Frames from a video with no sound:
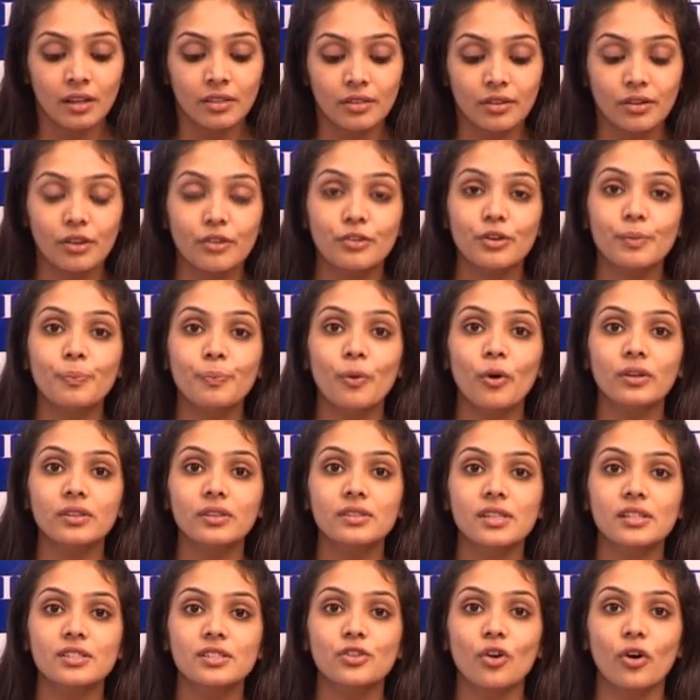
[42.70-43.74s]
There are
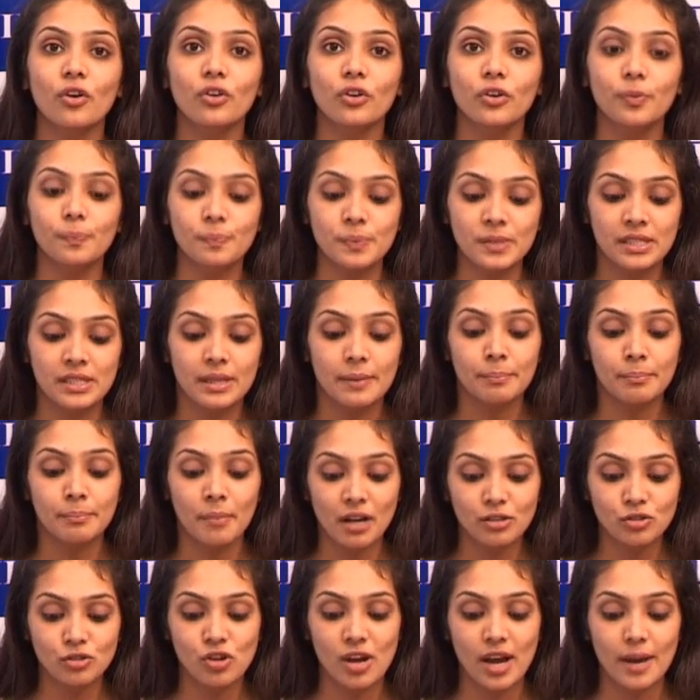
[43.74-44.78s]
reports that Europe's
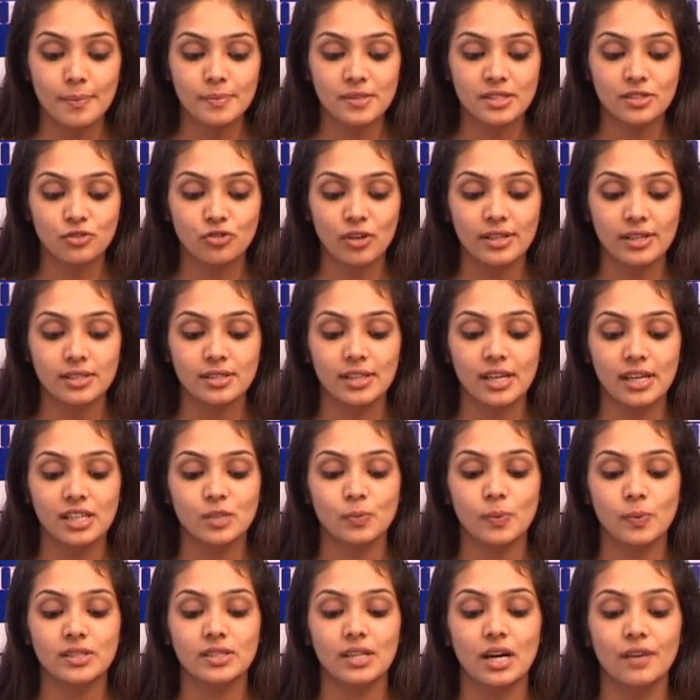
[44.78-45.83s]
much-hyped stress
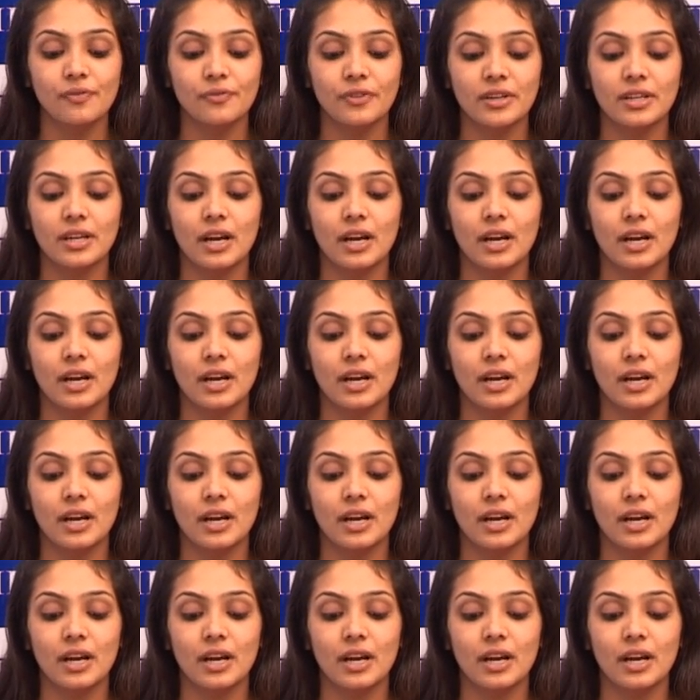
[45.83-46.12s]
tests were tough